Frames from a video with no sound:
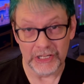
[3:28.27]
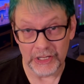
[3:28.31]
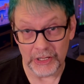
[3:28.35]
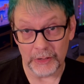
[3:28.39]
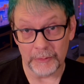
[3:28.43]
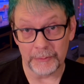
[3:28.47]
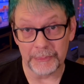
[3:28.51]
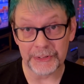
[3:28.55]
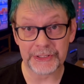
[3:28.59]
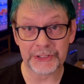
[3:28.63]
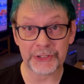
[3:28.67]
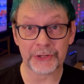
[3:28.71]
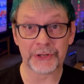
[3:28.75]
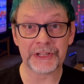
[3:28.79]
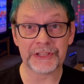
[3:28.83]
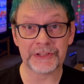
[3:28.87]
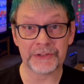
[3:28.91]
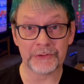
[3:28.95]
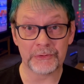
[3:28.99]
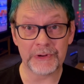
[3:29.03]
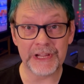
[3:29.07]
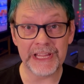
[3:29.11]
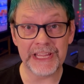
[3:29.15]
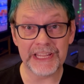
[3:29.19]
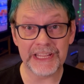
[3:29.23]
But during the
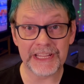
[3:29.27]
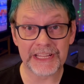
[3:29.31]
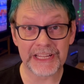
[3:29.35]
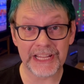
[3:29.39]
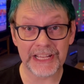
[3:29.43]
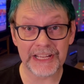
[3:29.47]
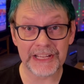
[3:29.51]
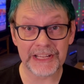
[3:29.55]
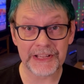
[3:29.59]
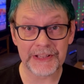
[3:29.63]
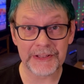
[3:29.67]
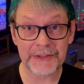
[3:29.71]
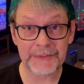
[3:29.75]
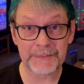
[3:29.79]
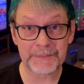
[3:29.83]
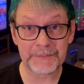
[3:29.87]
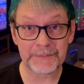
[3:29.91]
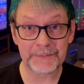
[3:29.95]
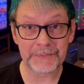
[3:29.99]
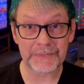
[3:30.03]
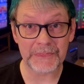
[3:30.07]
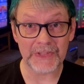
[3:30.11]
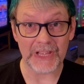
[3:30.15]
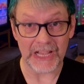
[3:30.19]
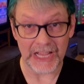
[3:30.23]
week,
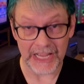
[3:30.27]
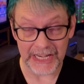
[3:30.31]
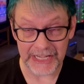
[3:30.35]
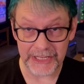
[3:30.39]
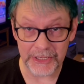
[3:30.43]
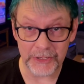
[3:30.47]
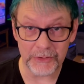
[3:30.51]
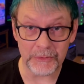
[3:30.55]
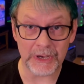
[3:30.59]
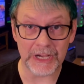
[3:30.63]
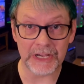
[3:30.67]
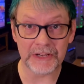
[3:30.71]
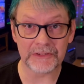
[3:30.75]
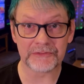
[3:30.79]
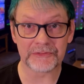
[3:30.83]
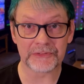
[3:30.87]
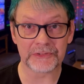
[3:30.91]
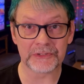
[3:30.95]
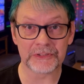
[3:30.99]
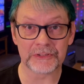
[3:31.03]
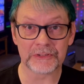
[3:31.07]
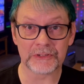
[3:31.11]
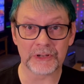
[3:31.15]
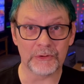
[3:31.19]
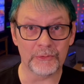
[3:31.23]
I'd go out
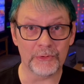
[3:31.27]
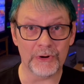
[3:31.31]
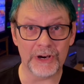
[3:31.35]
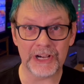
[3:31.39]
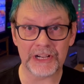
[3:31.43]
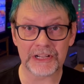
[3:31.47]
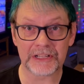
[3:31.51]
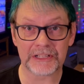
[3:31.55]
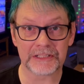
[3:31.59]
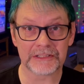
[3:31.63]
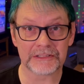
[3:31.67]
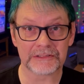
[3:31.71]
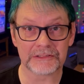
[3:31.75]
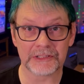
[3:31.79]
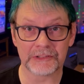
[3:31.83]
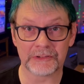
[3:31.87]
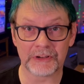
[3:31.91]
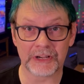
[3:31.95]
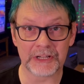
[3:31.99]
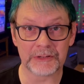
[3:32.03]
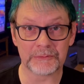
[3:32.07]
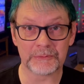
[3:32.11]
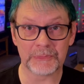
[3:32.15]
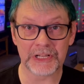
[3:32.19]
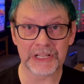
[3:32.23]
for a walk
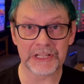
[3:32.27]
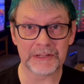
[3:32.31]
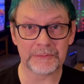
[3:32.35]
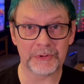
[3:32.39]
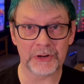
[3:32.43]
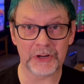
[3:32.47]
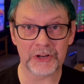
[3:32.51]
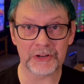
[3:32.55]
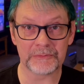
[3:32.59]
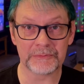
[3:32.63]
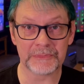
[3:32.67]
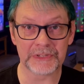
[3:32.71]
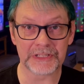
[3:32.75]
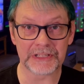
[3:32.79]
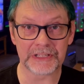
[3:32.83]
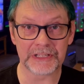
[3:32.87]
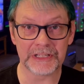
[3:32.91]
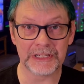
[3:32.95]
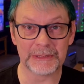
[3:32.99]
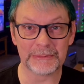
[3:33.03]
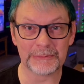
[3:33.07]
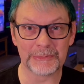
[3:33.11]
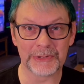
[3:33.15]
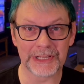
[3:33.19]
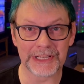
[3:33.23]
around my apartment
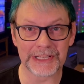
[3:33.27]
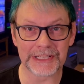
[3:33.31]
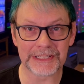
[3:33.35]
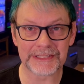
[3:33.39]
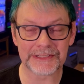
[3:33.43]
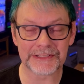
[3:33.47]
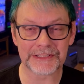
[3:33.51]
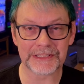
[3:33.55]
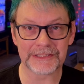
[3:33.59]
complex.